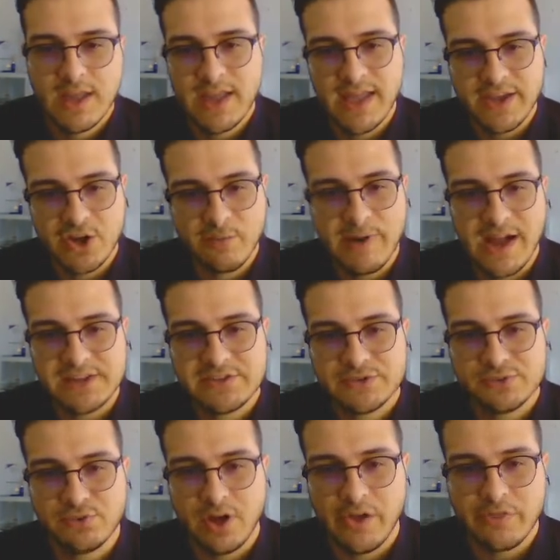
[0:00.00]
And go back
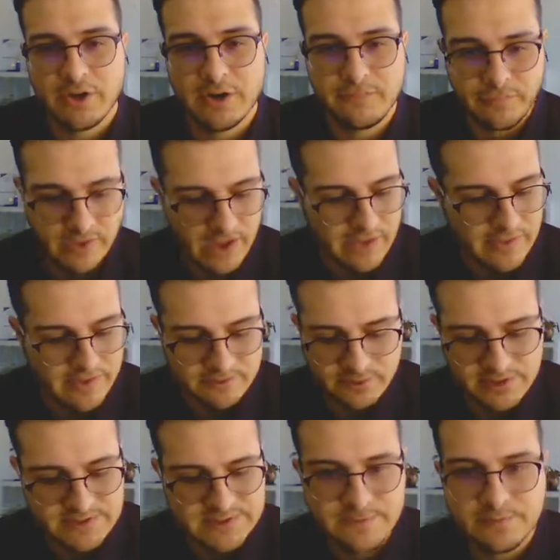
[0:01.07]
to other, and then
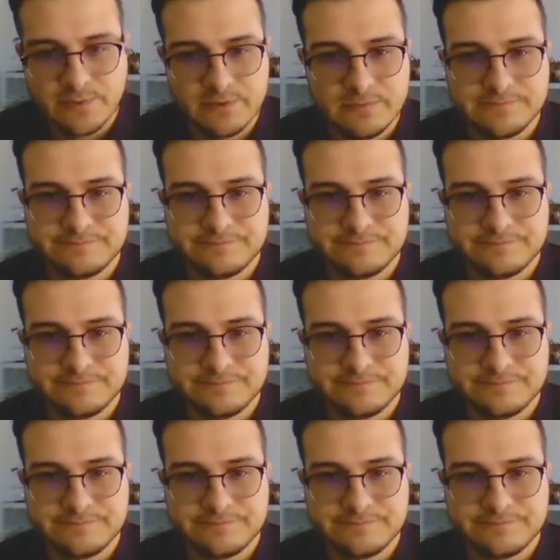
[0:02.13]
really simple,